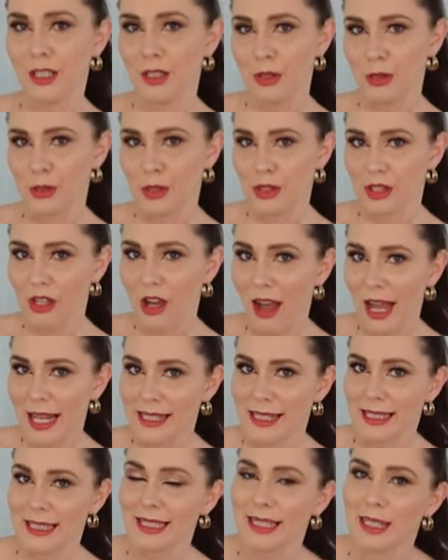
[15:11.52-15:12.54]
new
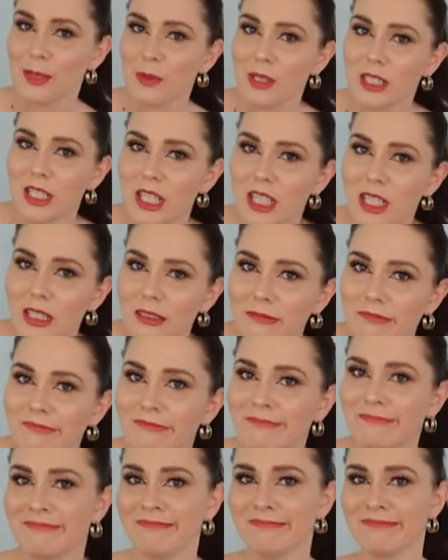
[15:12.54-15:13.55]
sizes, which
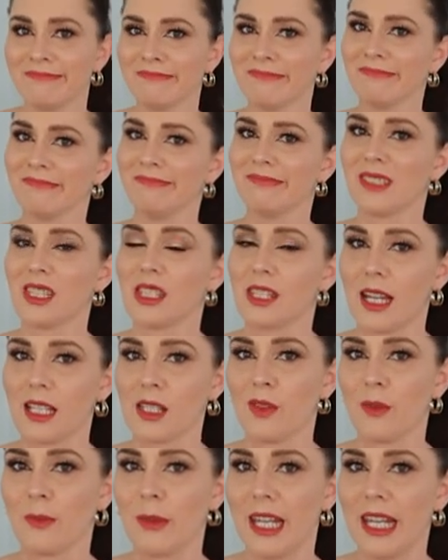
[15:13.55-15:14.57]

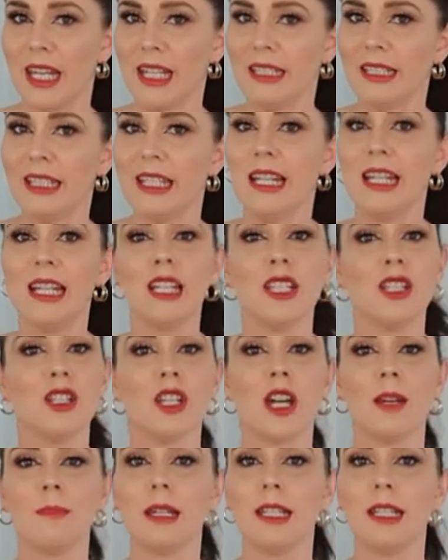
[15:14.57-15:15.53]
sucks for me. No